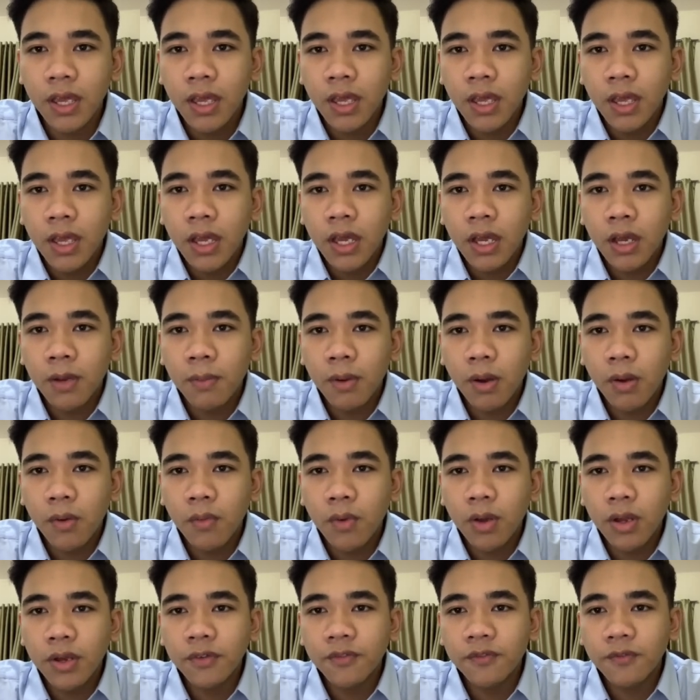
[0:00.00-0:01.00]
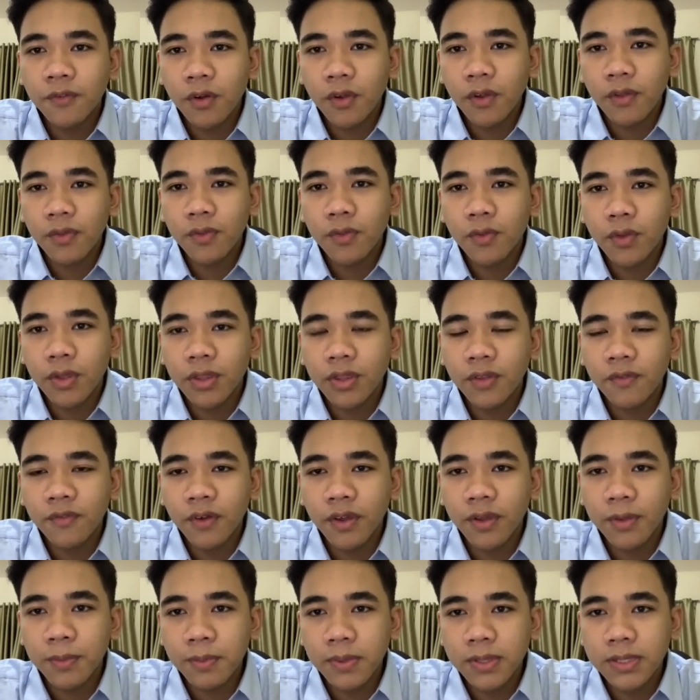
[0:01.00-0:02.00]
About 1/4,
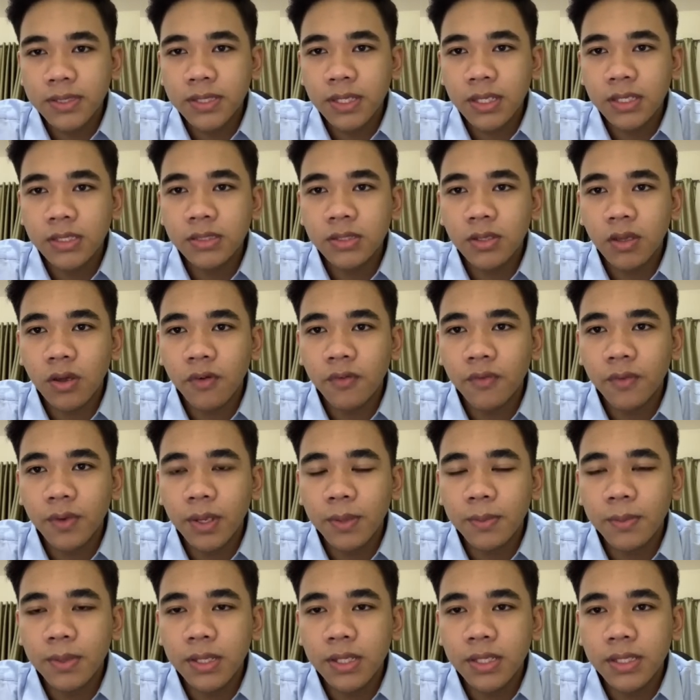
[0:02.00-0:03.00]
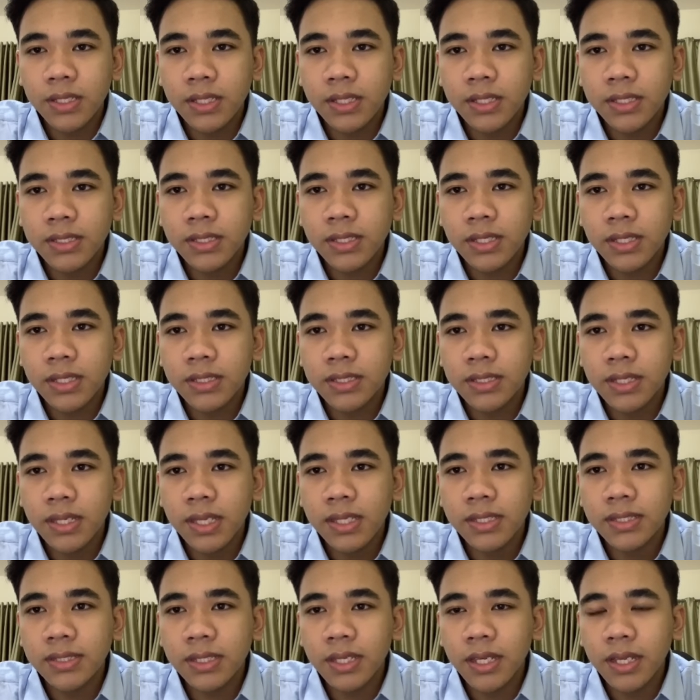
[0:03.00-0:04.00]
25% of liabilities is
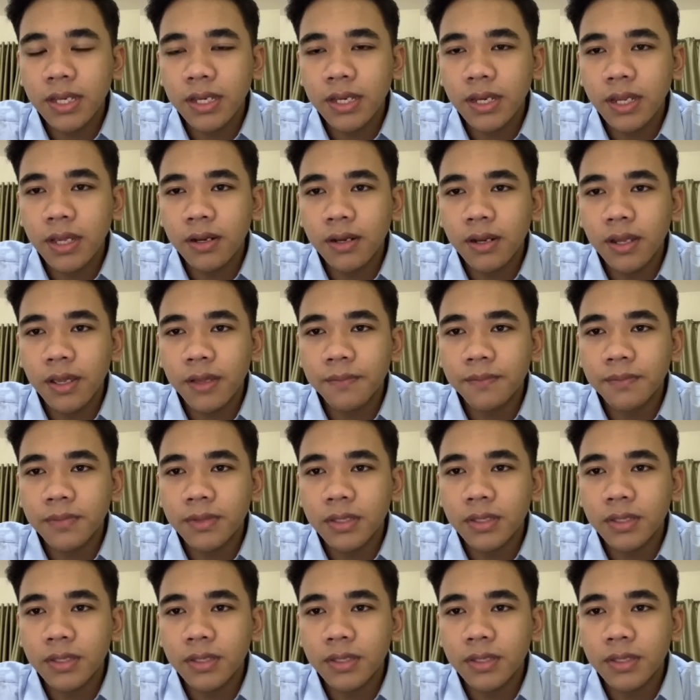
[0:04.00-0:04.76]
less than RM